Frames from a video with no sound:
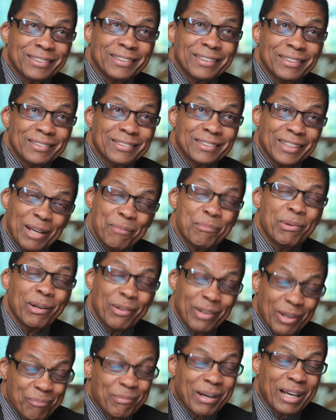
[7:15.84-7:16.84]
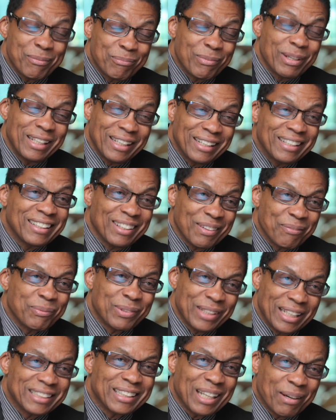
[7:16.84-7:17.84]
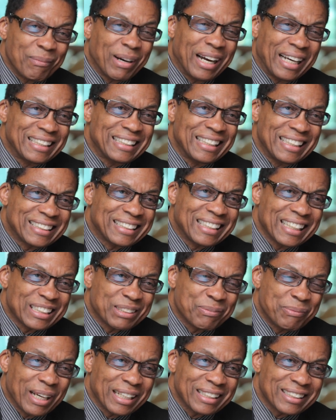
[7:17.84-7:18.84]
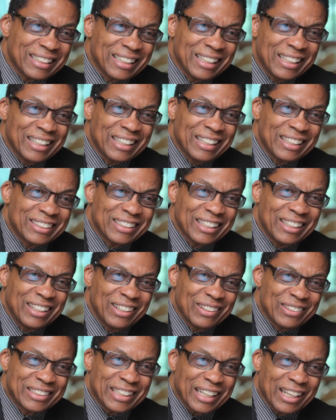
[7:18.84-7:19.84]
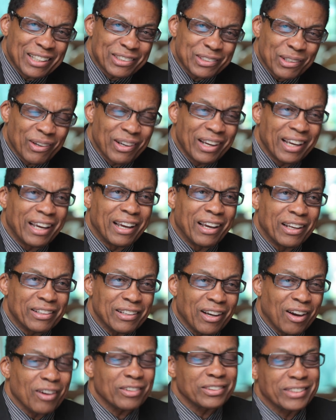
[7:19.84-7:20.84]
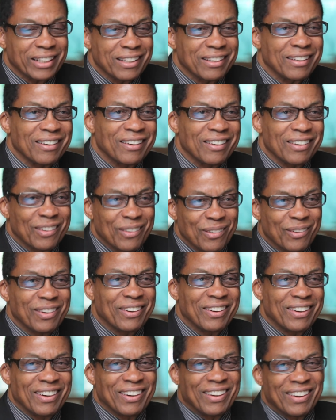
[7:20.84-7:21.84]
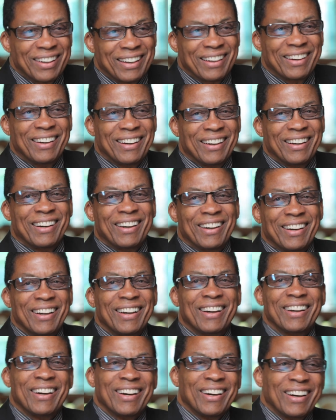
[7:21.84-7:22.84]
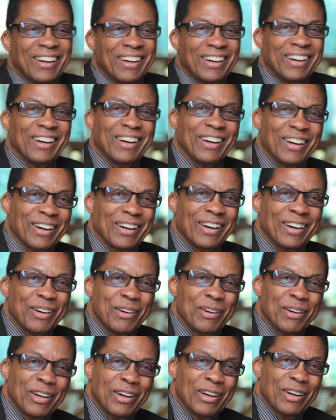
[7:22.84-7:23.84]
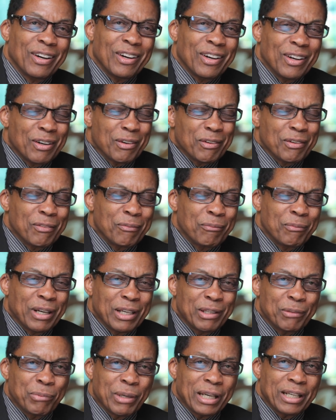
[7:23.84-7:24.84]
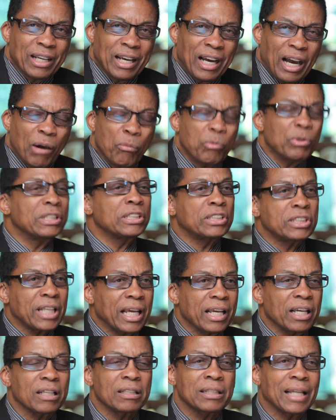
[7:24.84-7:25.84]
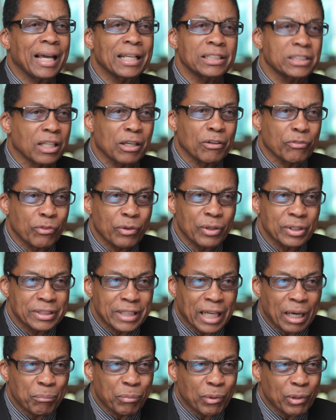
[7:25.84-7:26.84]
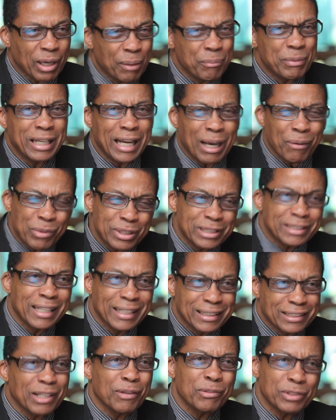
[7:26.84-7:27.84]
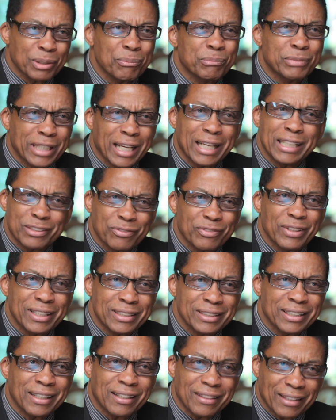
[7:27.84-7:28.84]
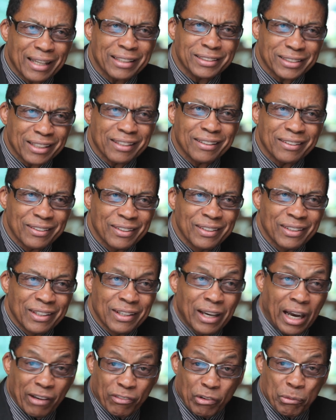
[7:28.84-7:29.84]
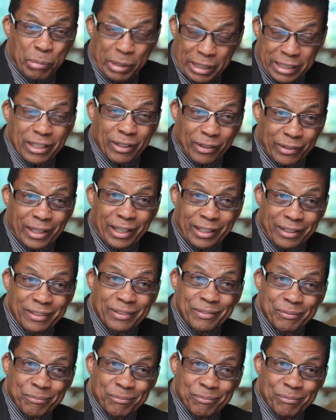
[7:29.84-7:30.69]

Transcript: Siberia might be a place I might least expect to hear jazz, or Antarctica, or but I wouldn't say Alaska, for example. I mean, I would think there are some jazz fans in Alaska. I haven't been there yet.